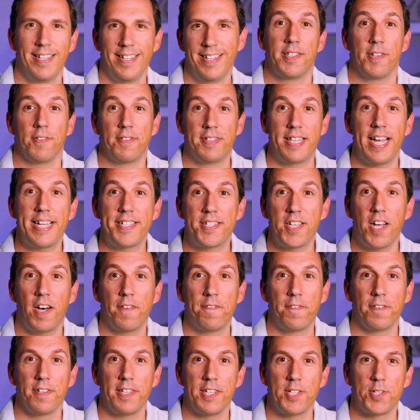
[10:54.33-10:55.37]
So that's all
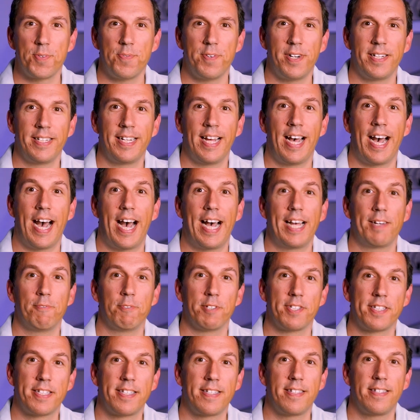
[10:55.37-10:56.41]
for this one. I
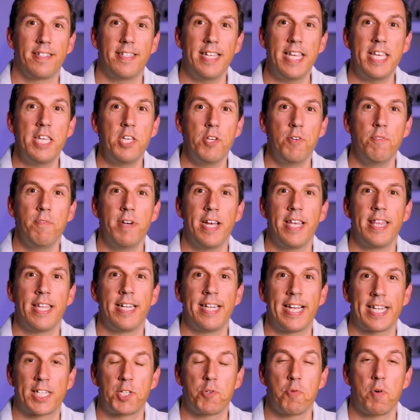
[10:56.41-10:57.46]
will see you in the
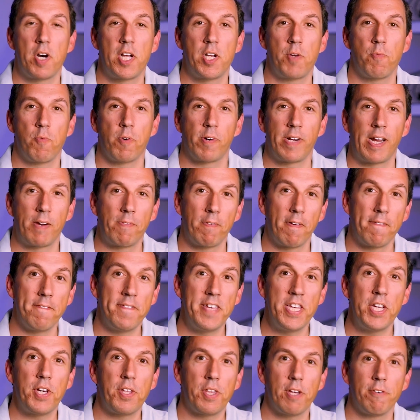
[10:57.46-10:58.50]
next one where I
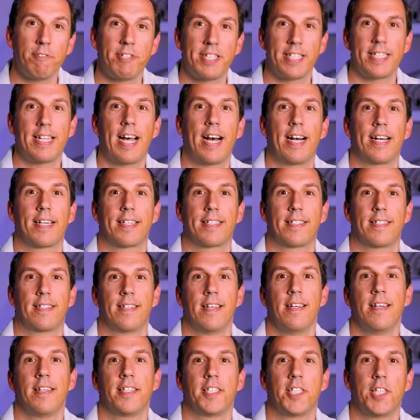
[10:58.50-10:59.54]
reveal those stocks.